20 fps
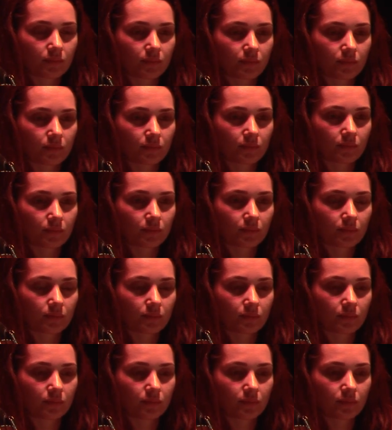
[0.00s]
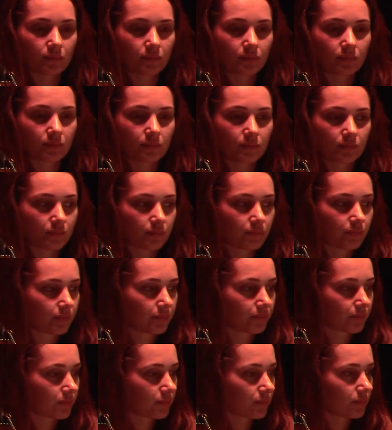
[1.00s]

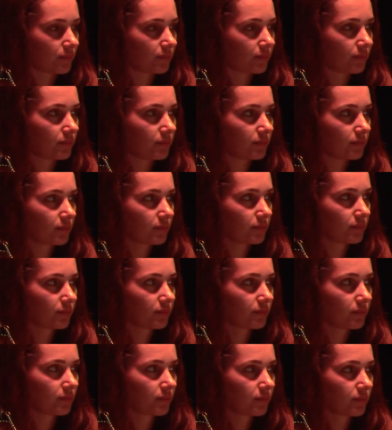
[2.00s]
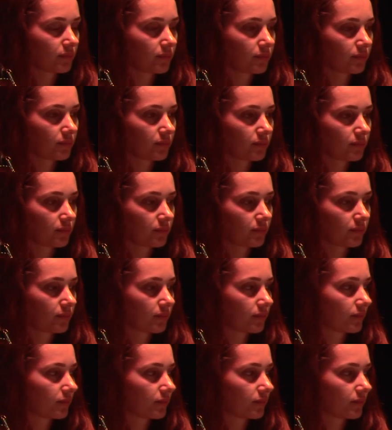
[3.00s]
[no speech]